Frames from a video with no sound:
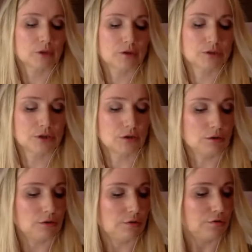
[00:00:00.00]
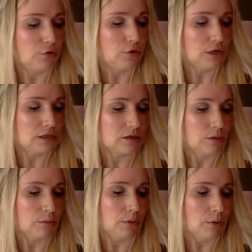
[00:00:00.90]
So, for
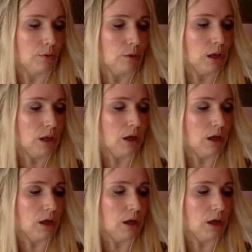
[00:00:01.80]
example,